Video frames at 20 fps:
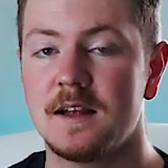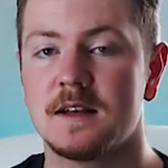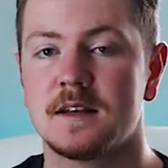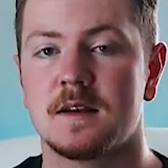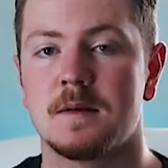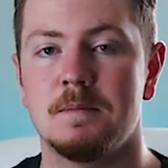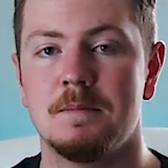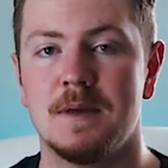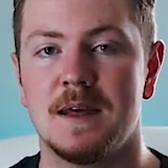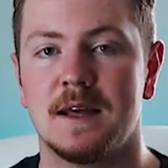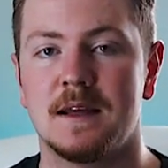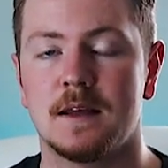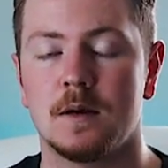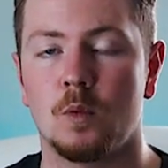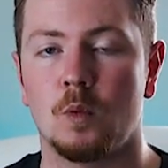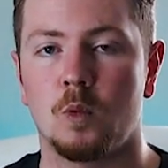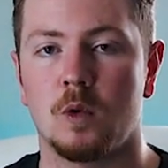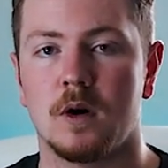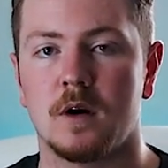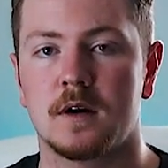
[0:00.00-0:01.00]
to make
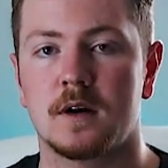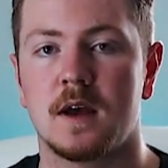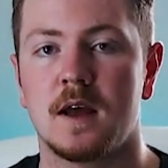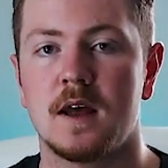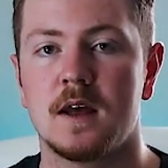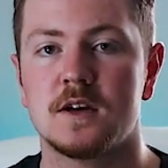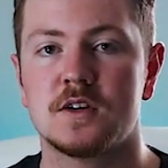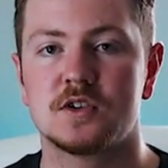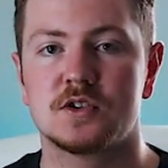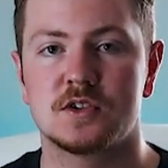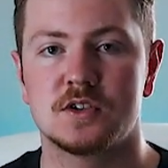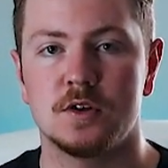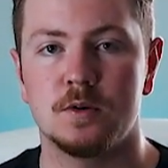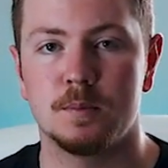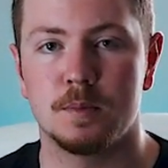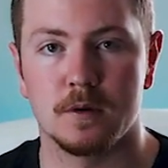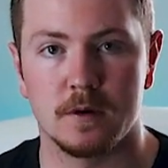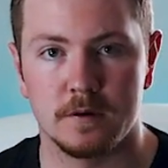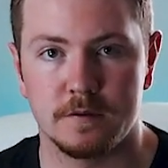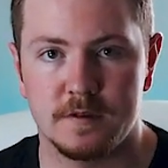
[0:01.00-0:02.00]
it work
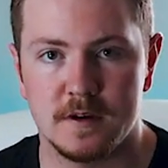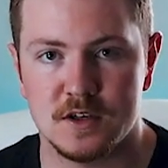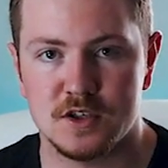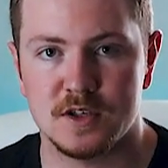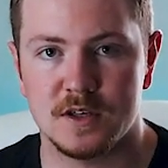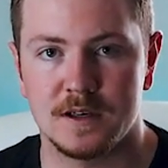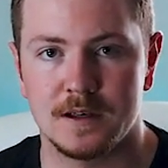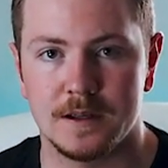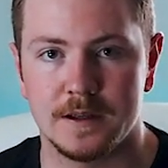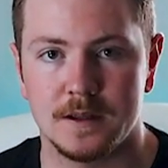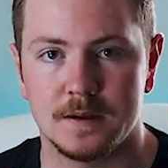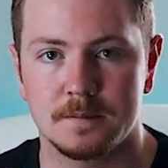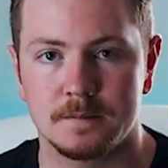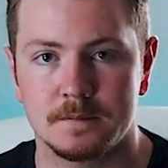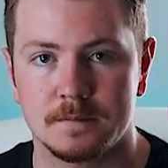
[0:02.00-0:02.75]
super efficiently.